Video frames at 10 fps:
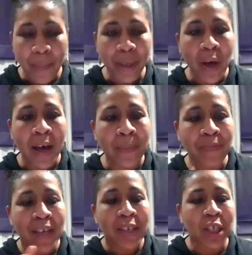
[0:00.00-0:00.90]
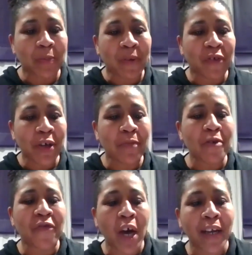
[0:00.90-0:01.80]
But um, just before you
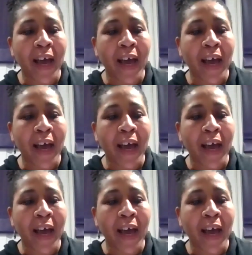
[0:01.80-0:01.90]
move on,